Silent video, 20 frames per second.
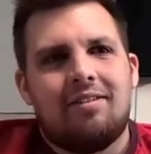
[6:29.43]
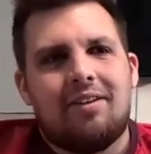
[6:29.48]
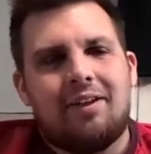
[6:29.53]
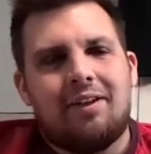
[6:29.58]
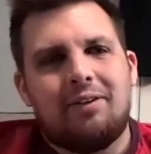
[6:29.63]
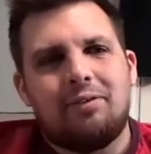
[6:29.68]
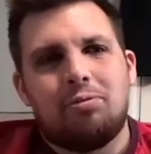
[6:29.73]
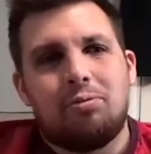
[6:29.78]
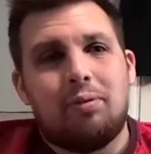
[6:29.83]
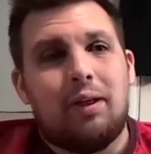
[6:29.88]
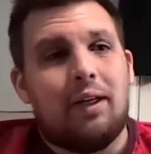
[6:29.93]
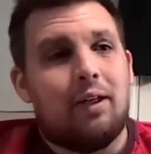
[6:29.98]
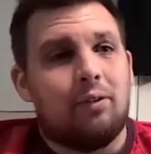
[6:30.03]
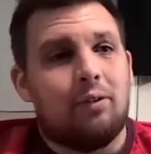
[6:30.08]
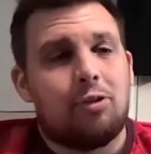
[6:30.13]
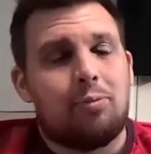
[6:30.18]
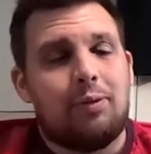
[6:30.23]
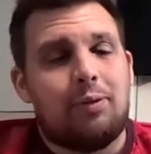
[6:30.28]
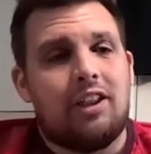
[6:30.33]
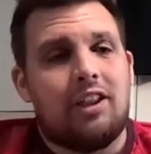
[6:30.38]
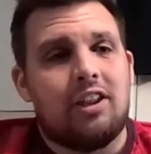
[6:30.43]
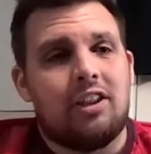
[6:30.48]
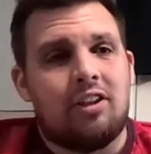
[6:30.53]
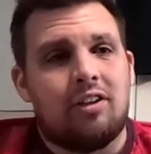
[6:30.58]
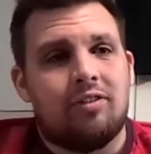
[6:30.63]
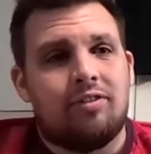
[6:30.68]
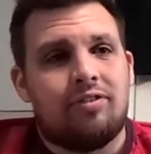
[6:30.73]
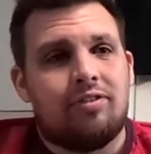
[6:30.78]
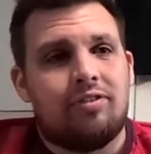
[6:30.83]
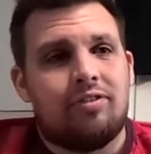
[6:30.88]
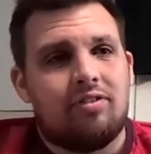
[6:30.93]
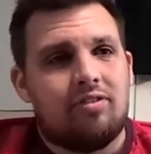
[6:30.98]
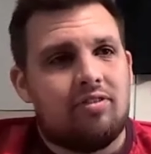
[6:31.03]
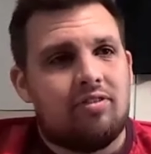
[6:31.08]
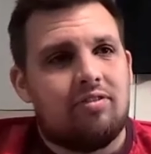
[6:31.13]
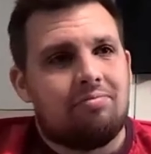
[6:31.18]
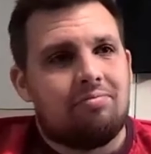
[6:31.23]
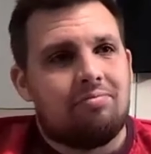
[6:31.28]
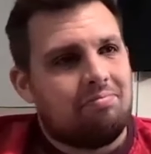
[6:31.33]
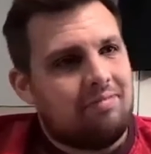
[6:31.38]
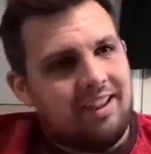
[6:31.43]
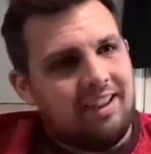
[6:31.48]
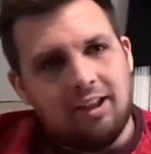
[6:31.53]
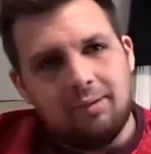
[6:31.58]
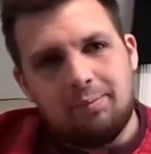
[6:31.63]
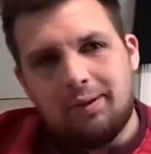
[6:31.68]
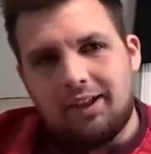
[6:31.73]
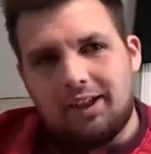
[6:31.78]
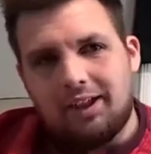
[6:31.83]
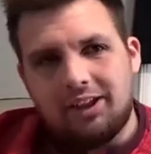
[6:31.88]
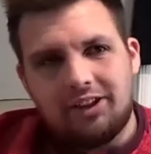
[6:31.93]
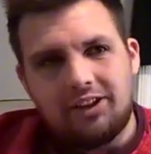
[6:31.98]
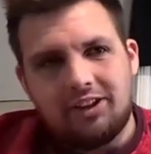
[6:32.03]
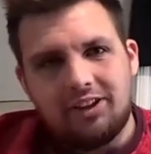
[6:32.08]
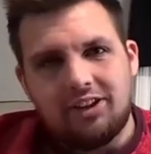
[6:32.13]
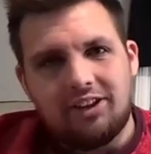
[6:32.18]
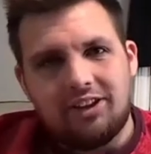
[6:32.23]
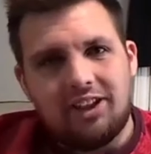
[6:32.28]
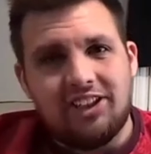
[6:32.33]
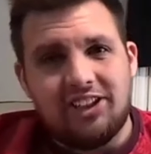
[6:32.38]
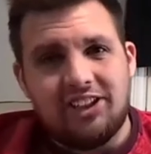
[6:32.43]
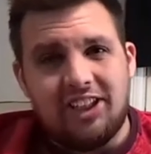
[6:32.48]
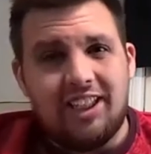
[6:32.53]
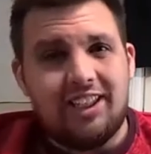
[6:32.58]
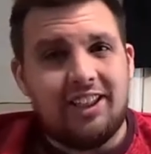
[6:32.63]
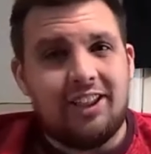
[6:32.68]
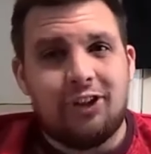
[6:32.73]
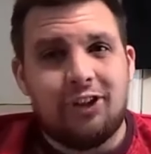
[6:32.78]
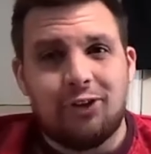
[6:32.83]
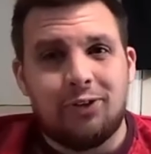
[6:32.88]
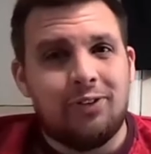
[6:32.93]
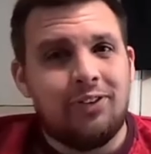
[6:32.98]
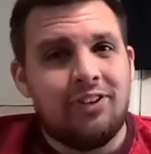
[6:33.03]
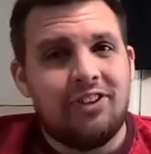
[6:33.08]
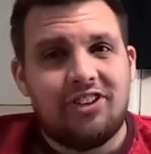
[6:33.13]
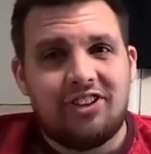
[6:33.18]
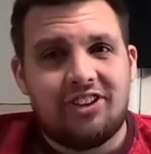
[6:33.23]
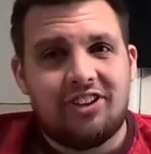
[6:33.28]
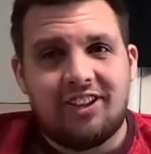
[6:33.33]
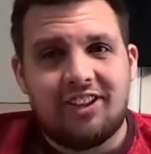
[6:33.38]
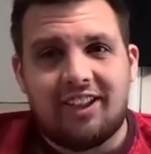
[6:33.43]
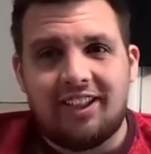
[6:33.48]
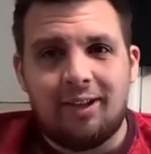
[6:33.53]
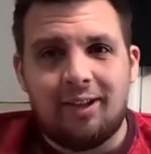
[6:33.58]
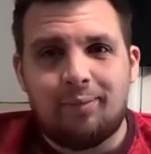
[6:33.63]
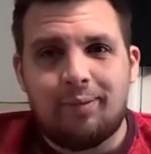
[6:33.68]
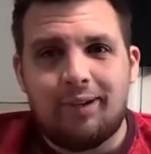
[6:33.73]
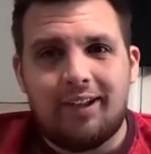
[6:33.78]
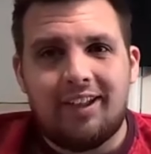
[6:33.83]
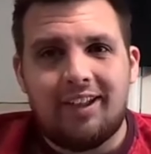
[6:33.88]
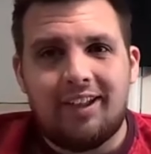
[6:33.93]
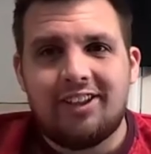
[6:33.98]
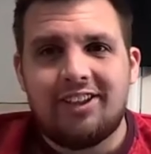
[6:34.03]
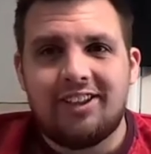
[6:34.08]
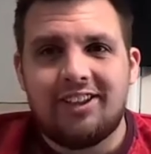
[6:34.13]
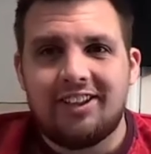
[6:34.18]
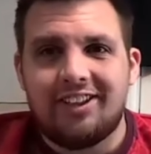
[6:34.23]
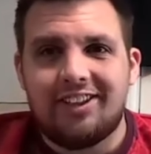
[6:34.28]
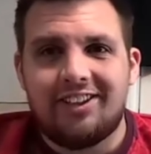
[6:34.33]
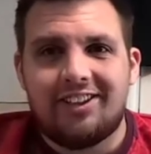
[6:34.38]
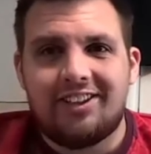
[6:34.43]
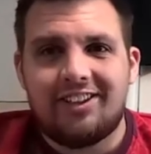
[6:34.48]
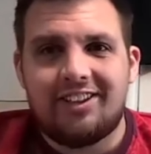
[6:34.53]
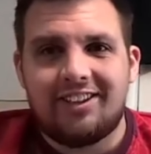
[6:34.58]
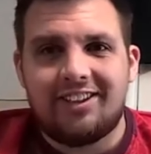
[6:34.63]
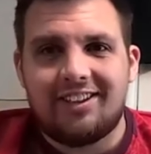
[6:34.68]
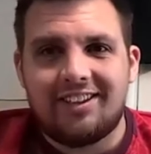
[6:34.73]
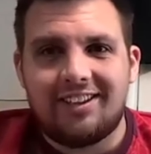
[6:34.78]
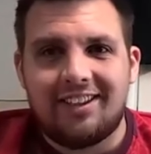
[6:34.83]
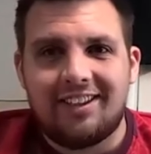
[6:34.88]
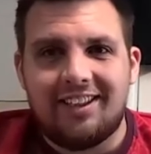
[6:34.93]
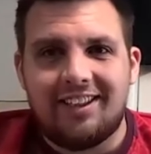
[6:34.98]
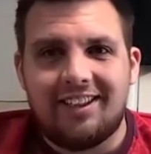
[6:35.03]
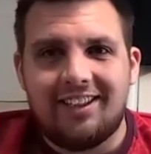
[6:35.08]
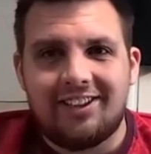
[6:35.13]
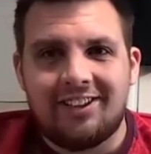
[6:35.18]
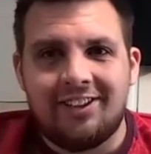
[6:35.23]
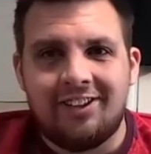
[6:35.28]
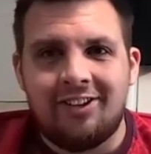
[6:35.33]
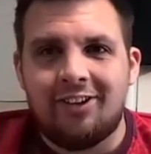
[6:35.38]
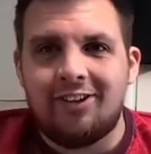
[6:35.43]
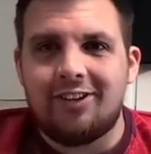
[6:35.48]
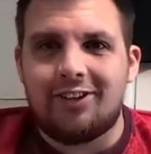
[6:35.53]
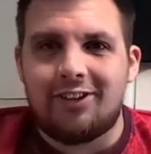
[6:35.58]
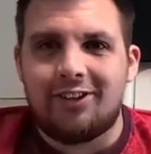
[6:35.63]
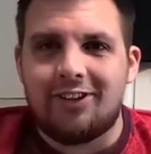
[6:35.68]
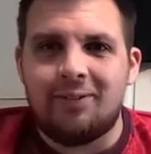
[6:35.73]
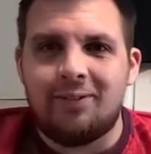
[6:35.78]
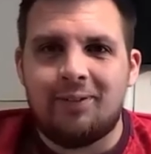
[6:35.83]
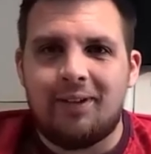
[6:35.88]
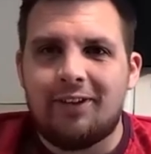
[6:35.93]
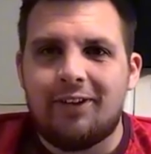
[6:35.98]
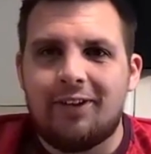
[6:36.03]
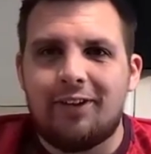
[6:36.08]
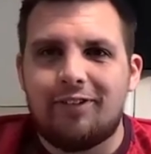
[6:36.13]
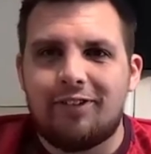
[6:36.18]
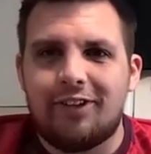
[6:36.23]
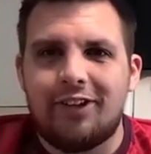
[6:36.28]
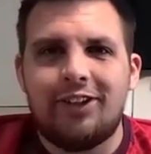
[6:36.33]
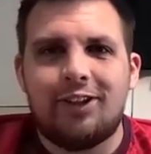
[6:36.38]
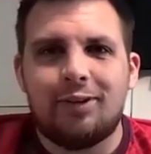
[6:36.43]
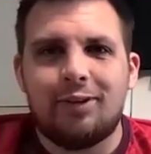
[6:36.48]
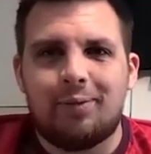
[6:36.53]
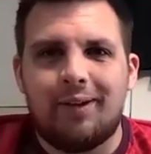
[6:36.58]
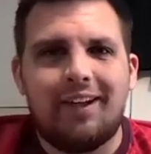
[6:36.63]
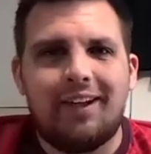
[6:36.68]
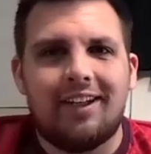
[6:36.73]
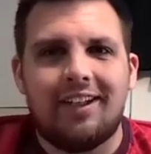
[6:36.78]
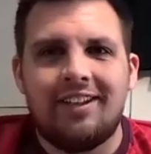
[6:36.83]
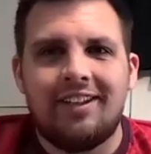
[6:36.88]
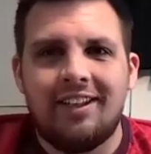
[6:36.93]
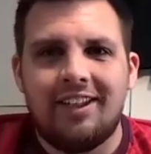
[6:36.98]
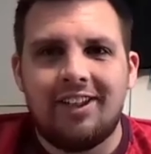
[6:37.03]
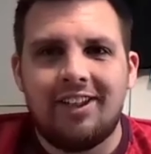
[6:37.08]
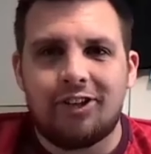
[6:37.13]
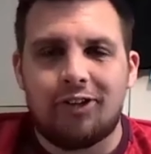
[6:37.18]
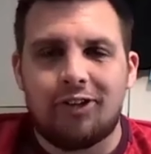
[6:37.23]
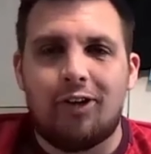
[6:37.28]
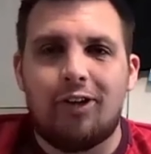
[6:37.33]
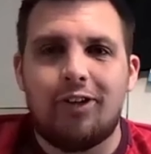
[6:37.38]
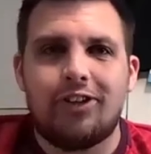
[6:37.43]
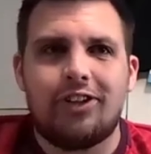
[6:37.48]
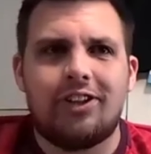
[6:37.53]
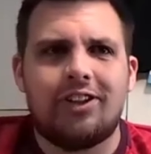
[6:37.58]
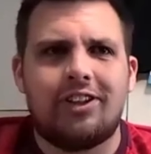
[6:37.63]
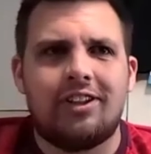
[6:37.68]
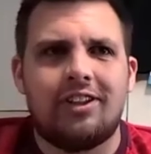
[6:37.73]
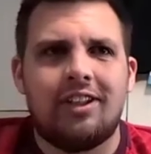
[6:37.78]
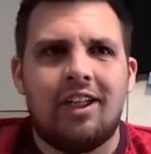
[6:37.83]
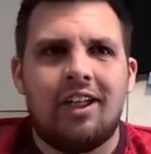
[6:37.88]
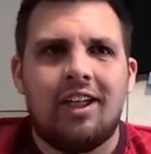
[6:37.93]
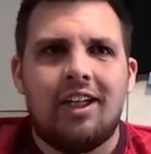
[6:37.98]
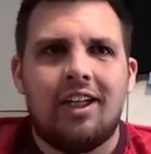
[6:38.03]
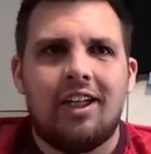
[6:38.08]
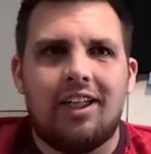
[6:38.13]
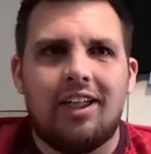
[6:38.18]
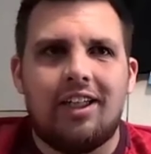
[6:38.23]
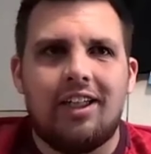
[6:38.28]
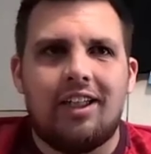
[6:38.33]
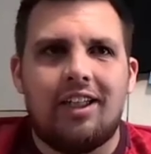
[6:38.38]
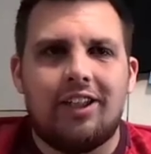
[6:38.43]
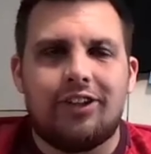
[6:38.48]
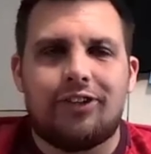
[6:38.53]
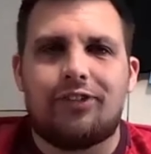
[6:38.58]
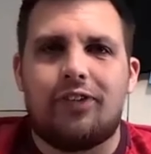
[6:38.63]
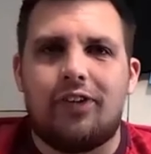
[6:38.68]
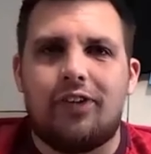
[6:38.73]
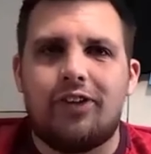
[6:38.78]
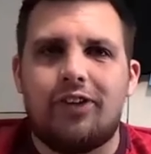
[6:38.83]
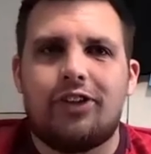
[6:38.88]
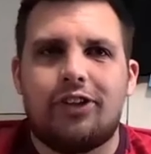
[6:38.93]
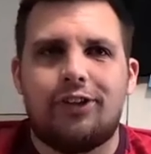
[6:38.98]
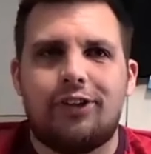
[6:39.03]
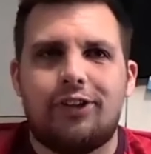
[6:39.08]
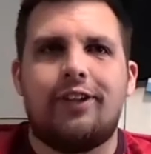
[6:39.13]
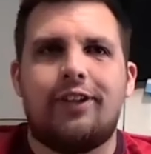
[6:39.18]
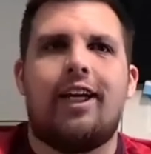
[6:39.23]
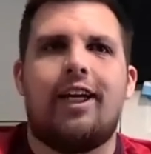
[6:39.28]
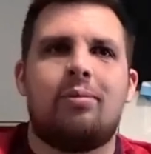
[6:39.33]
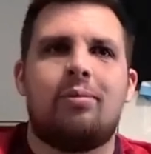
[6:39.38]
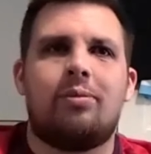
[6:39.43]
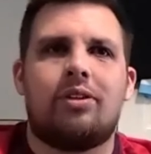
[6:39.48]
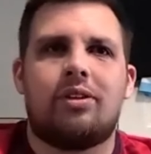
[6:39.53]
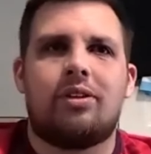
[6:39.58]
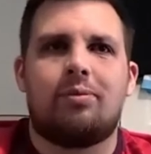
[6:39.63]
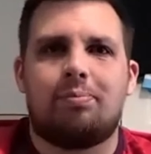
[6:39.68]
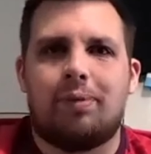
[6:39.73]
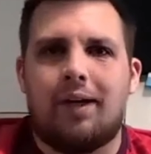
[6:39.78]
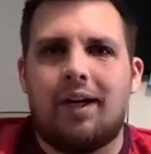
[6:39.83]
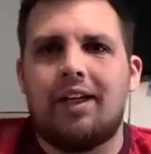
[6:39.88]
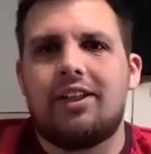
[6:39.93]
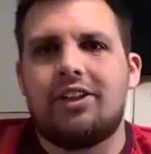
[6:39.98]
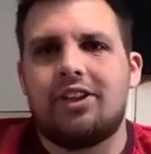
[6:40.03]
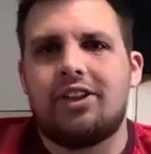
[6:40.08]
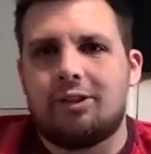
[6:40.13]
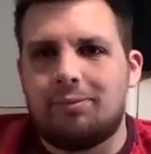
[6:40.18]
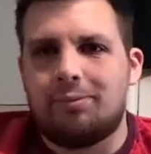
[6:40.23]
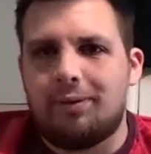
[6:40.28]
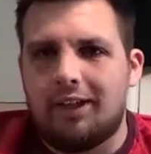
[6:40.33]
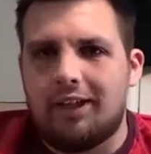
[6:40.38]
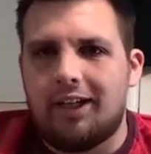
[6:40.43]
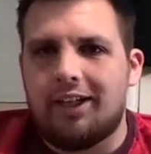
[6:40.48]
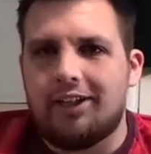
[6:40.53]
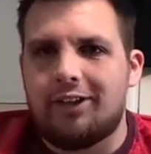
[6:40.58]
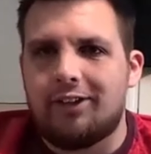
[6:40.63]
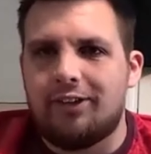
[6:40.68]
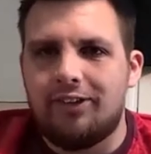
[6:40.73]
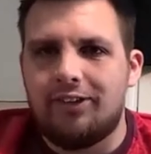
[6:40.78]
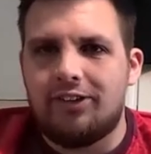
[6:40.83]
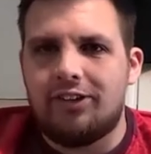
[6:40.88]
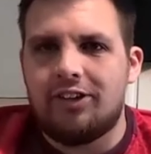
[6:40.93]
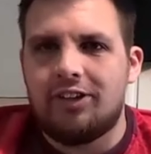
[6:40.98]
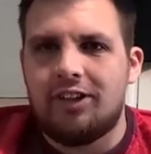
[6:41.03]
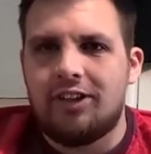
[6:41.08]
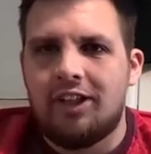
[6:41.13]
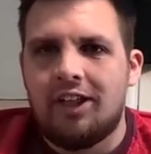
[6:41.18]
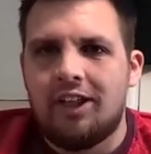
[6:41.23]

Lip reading: Oh well, speaking of in the past, is Eddie Jones in the past? Because he's not doing well over in Japan. He's lost his first two games back as Japan head coach.